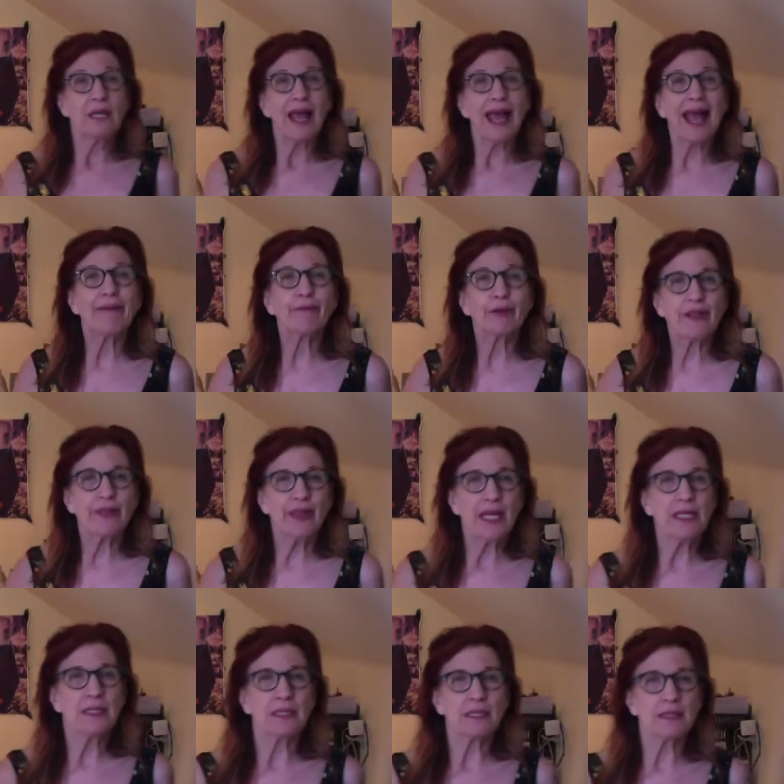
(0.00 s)

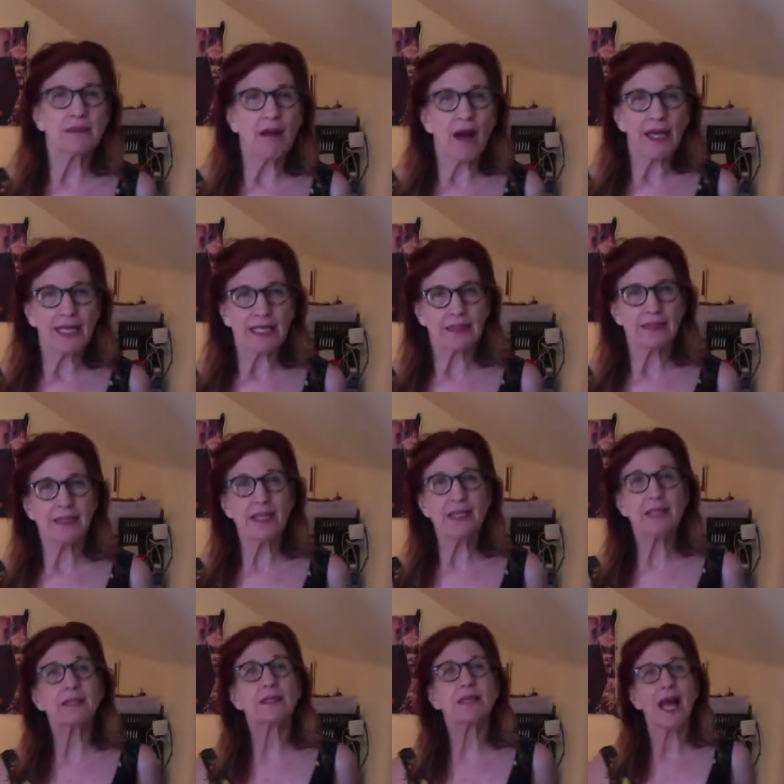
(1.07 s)
everything does not
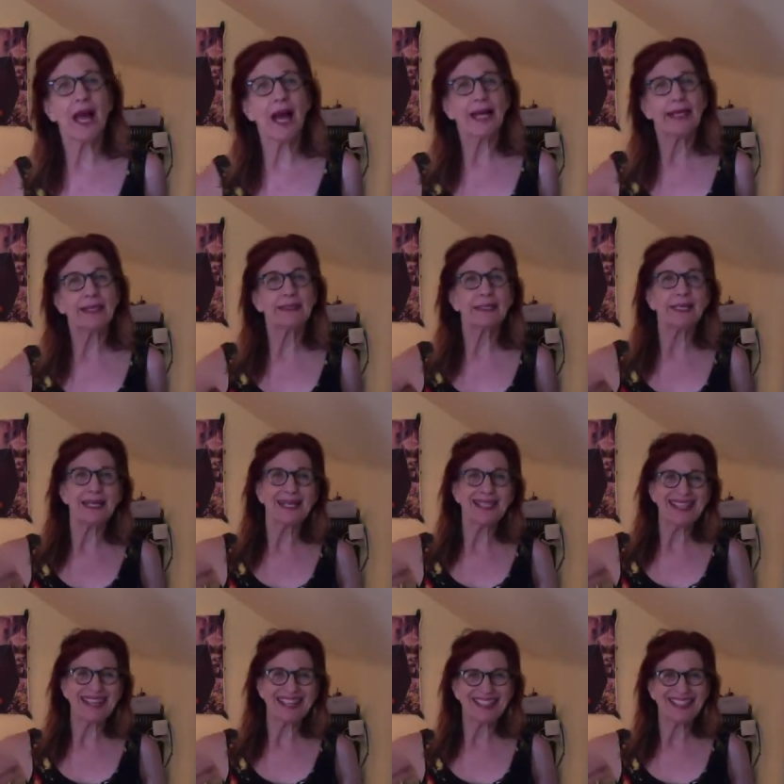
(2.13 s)
exist and it
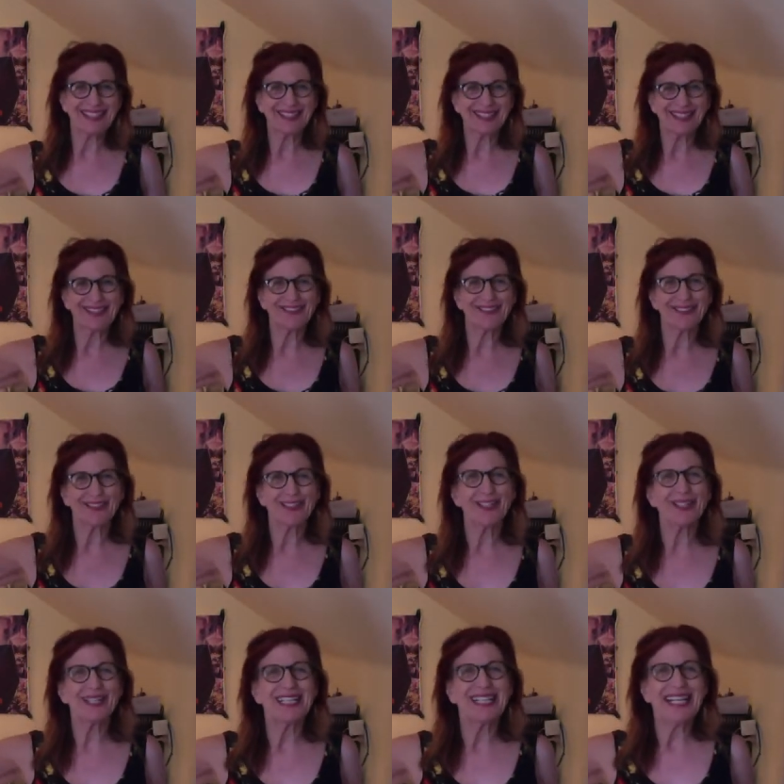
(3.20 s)
is delivered
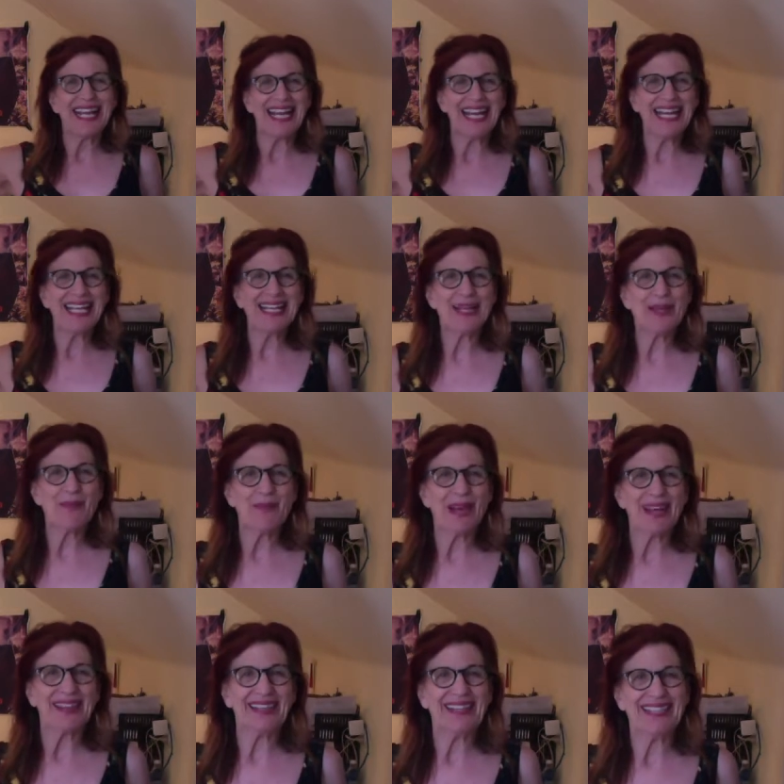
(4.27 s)
in the
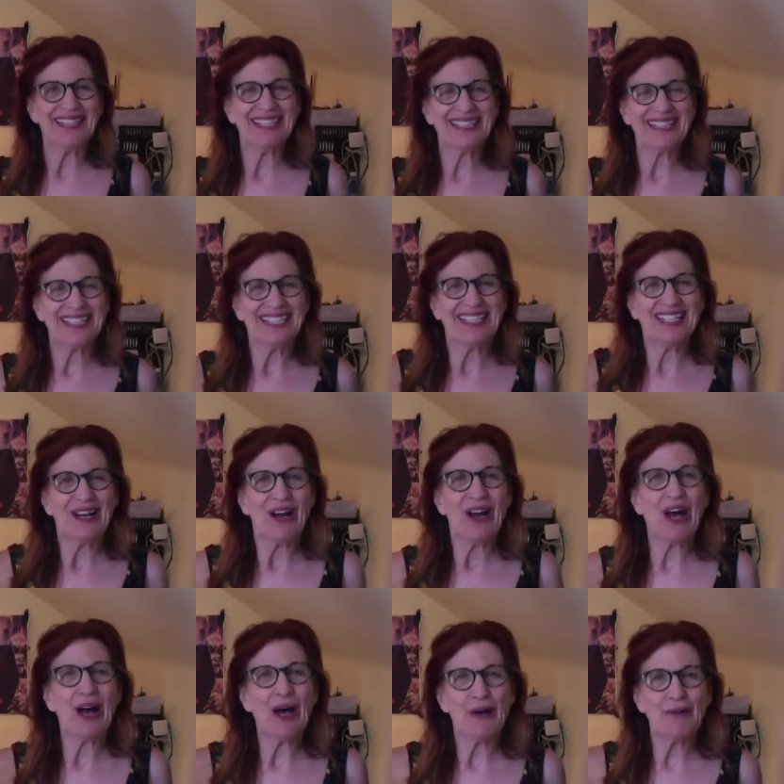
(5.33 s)
method
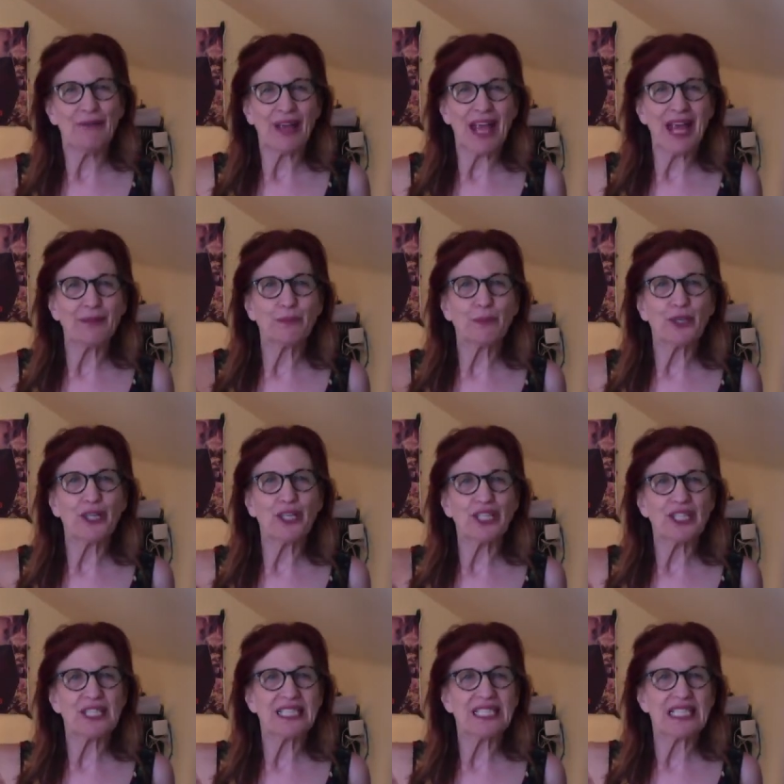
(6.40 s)
of
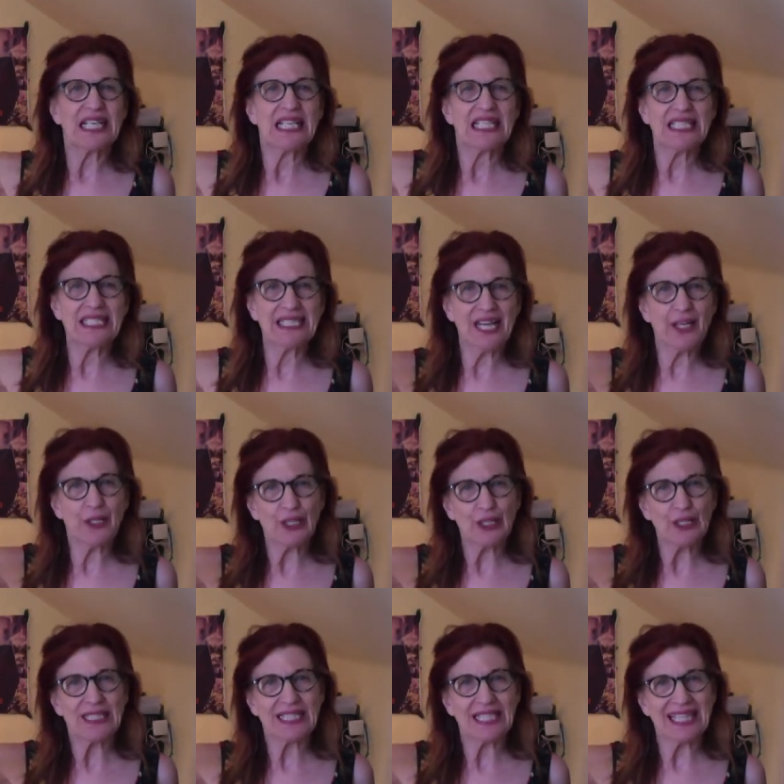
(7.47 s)
Edwards,
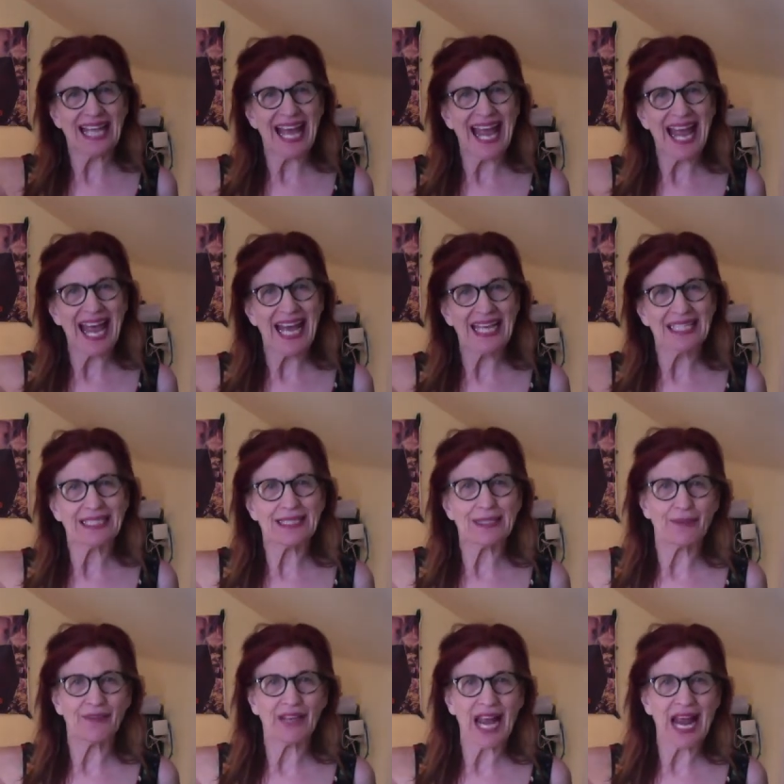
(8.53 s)
sinners in the hands
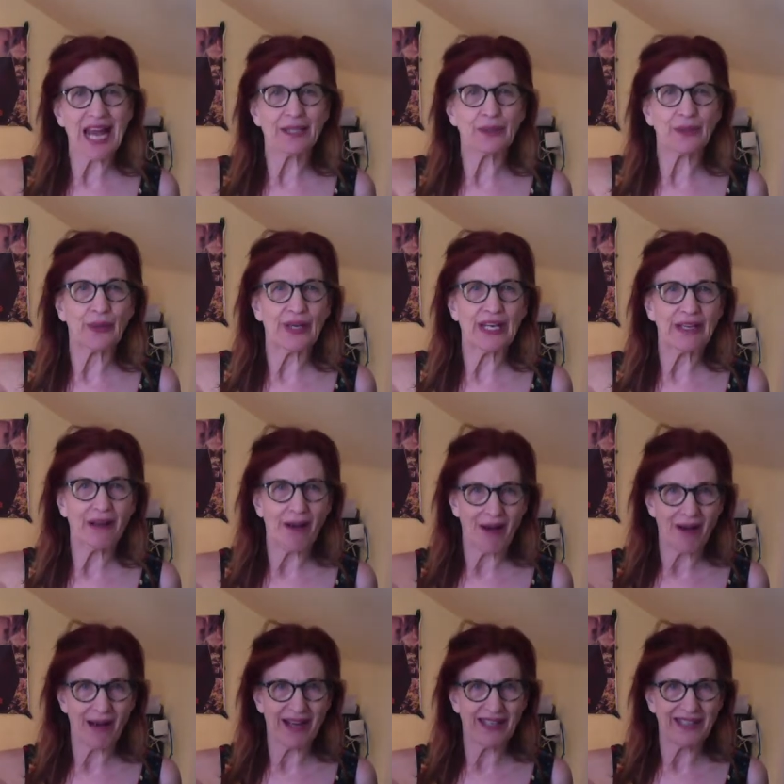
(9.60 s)
of an angry
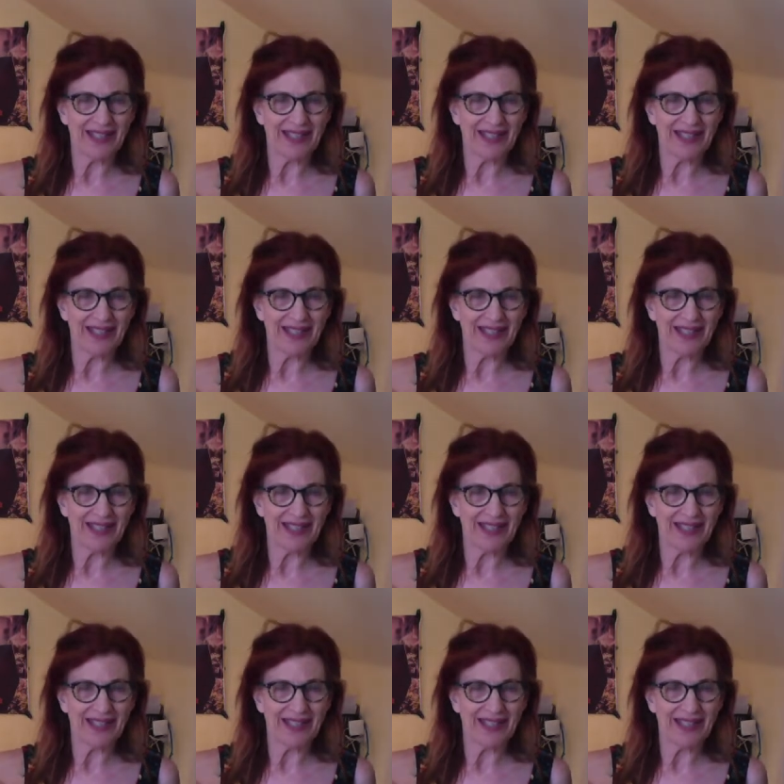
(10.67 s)
God.